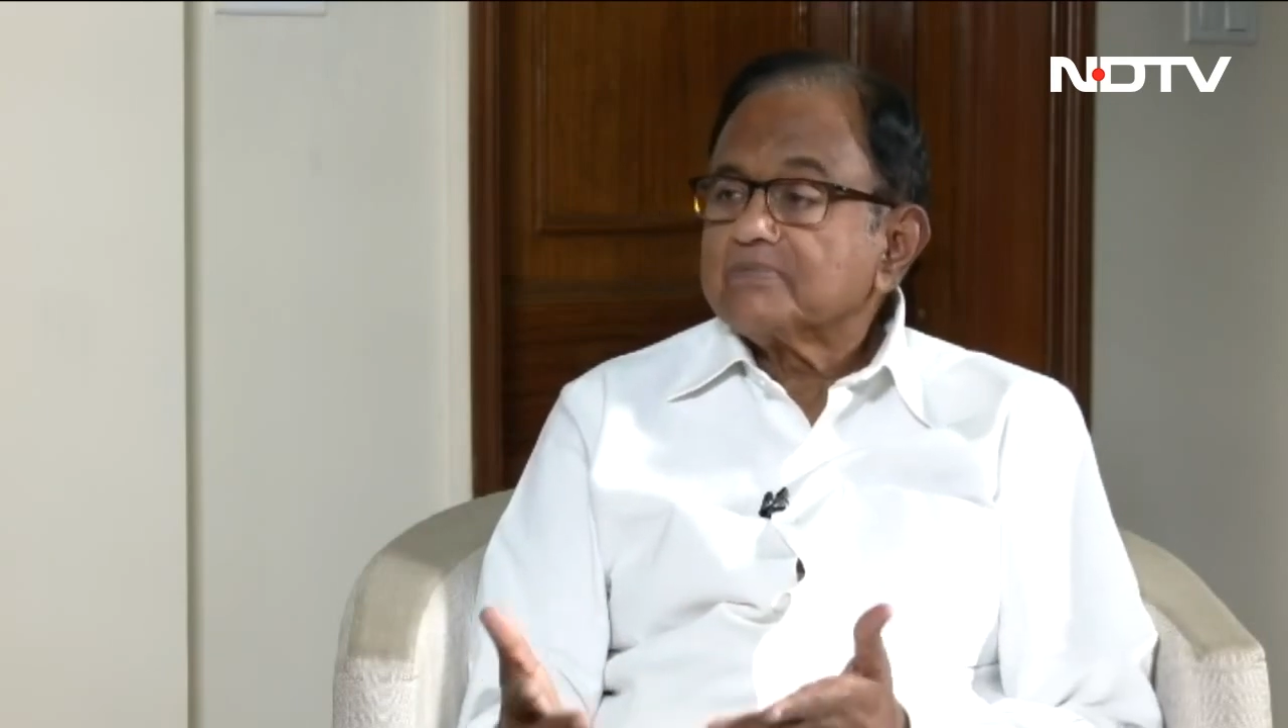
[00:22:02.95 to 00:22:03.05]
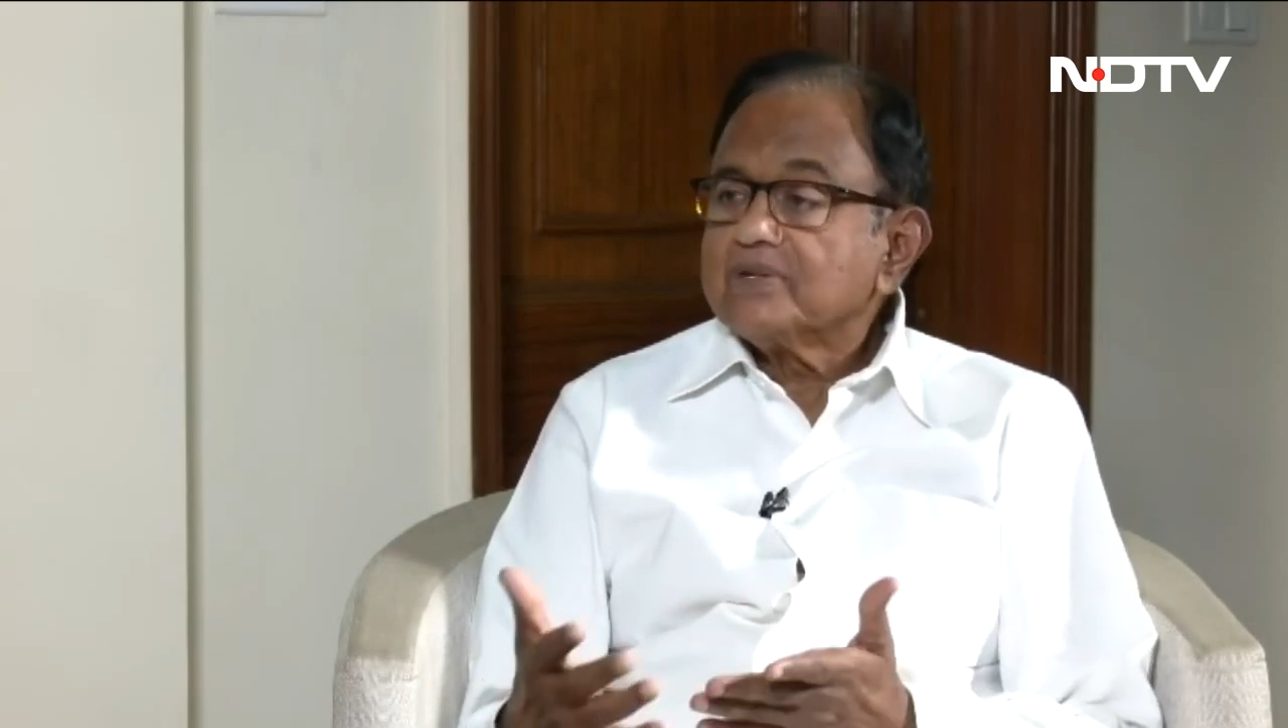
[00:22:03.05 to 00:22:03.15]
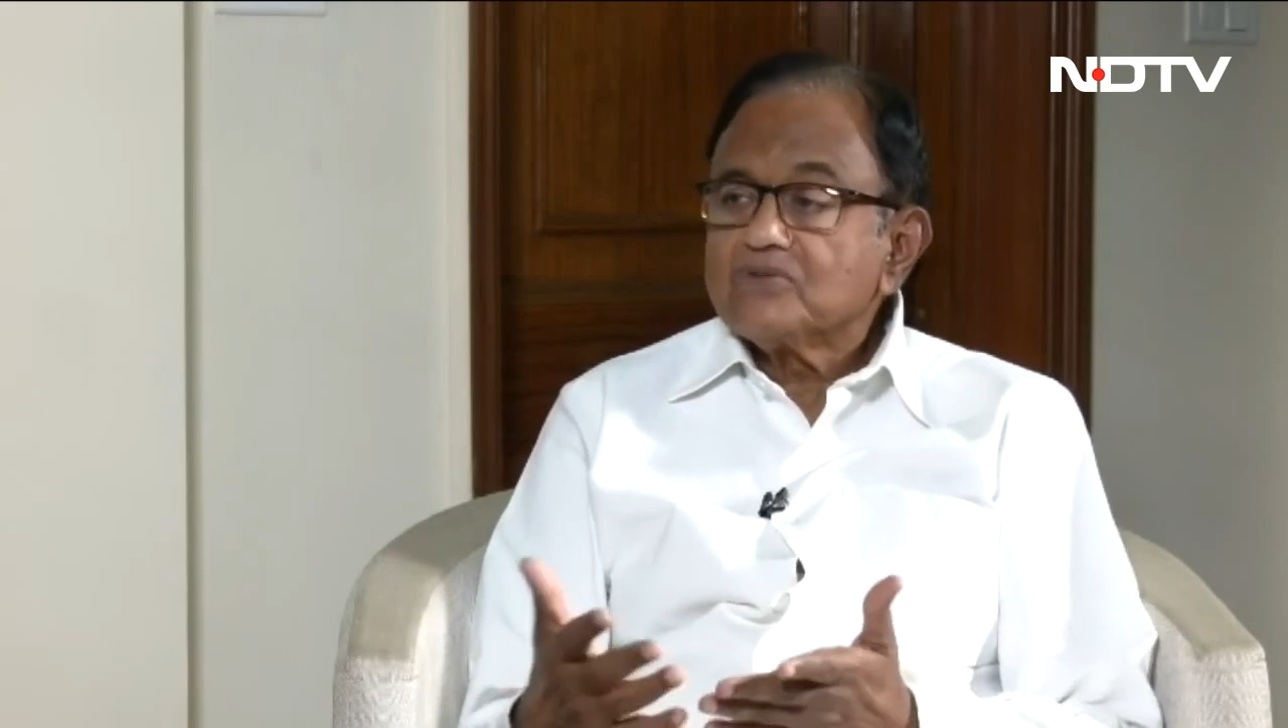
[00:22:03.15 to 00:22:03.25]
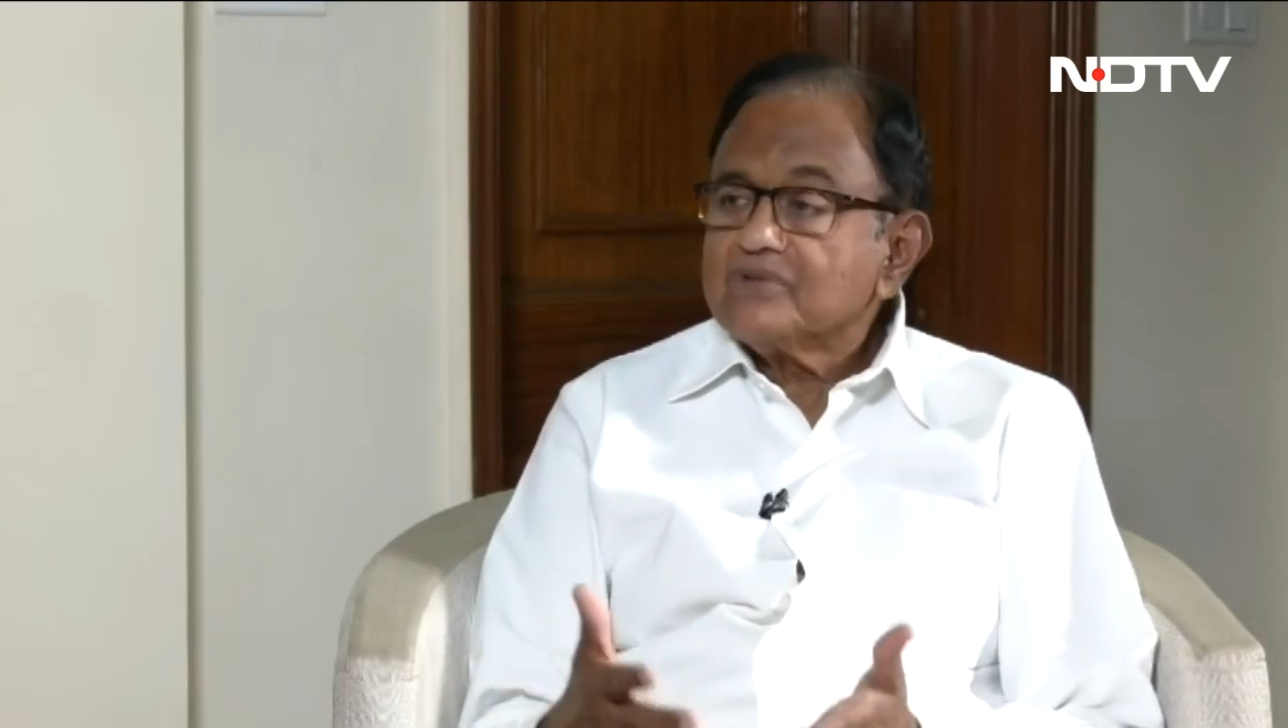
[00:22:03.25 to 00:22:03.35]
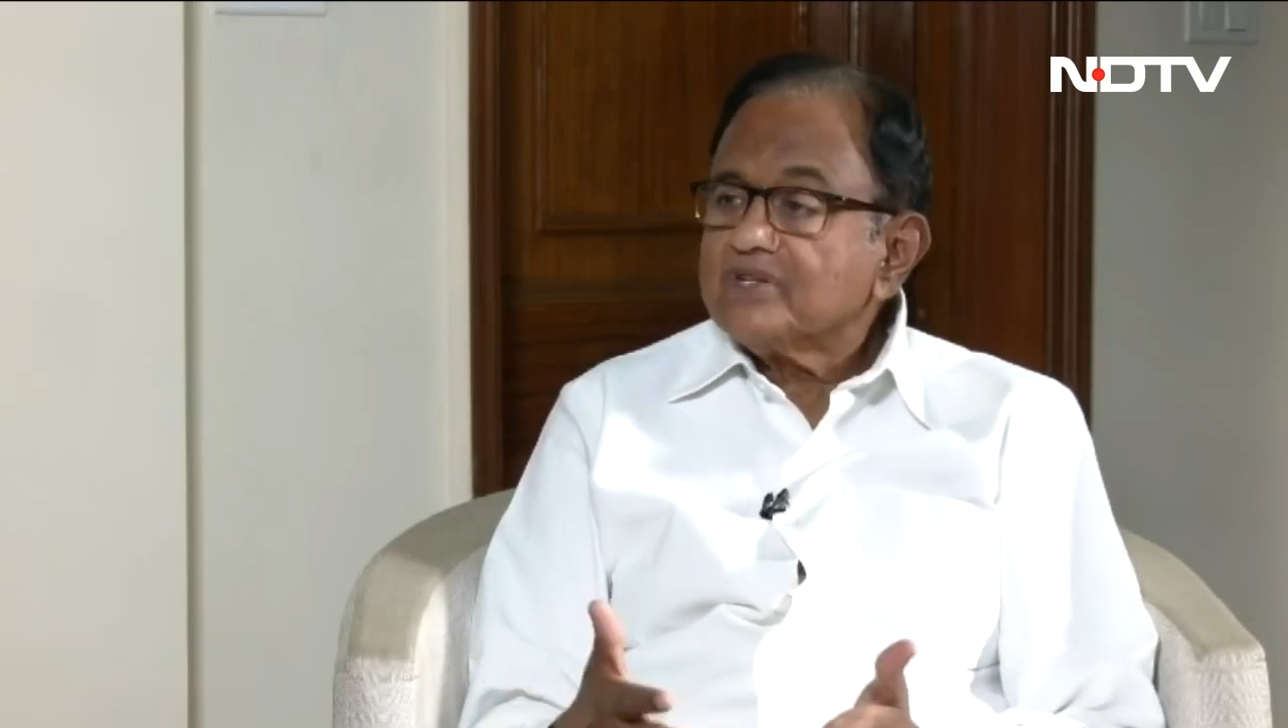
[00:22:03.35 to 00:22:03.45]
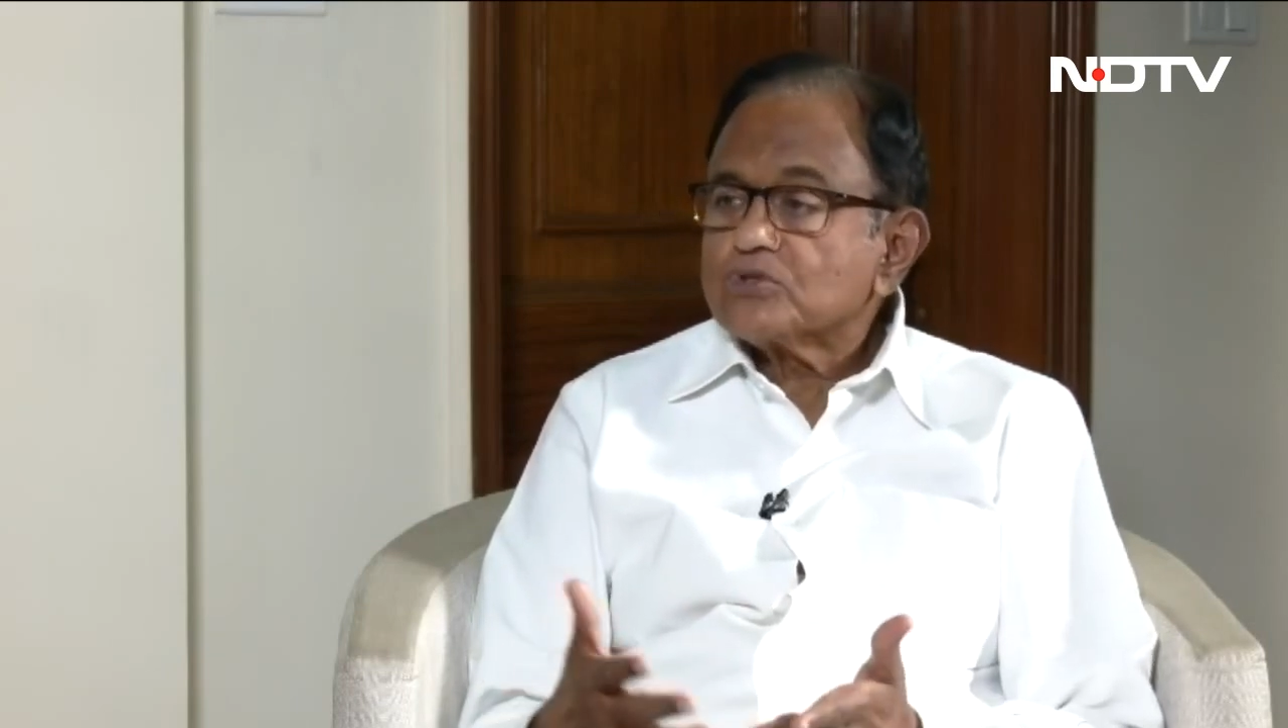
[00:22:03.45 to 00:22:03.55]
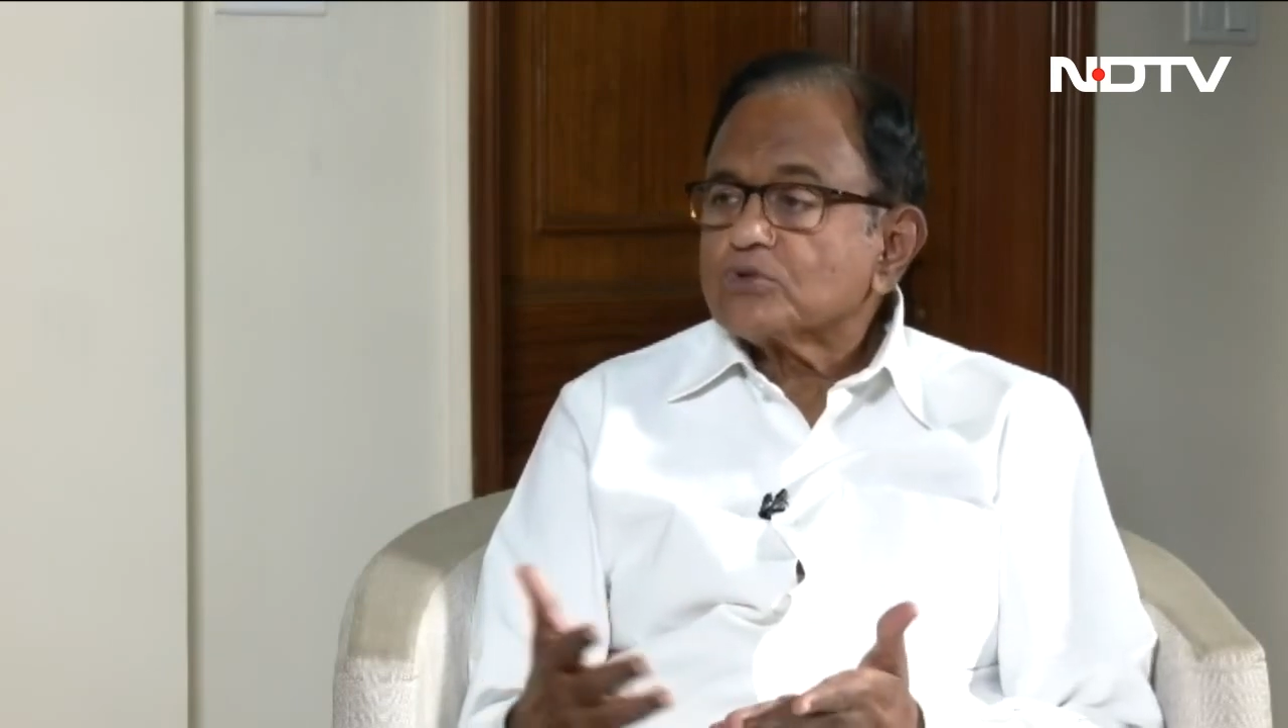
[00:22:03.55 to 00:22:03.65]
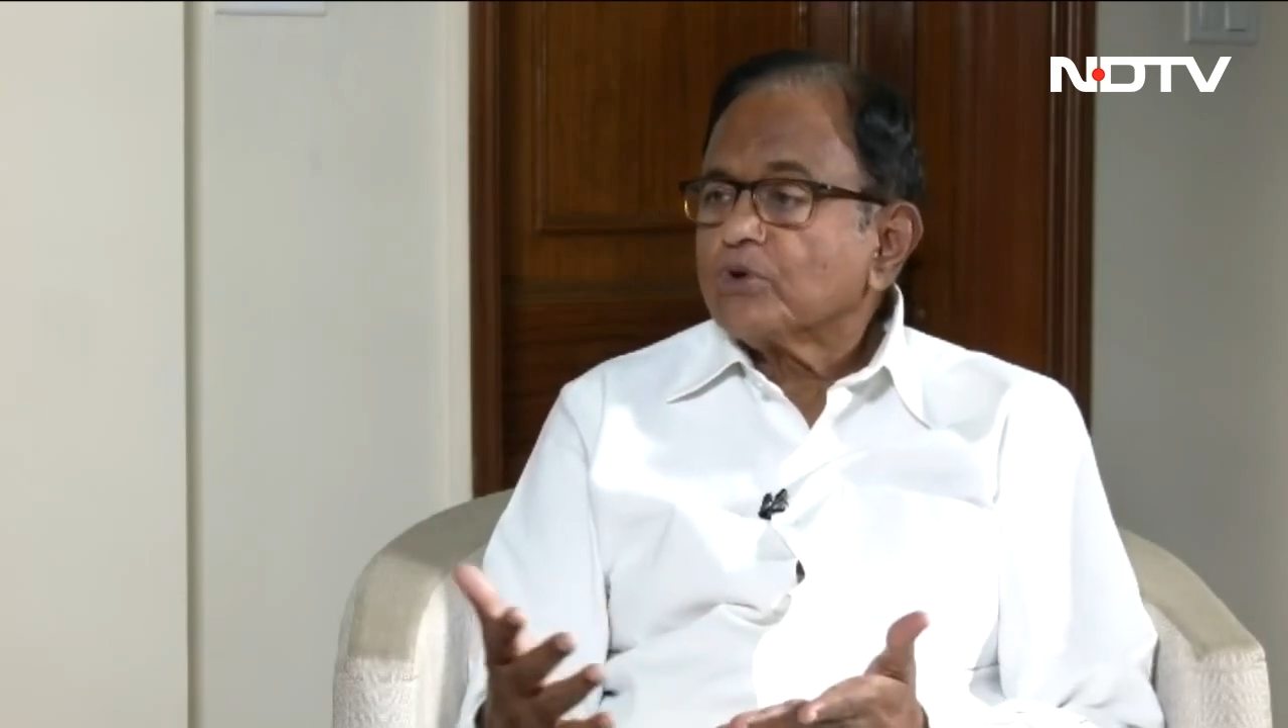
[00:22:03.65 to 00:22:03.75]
been reached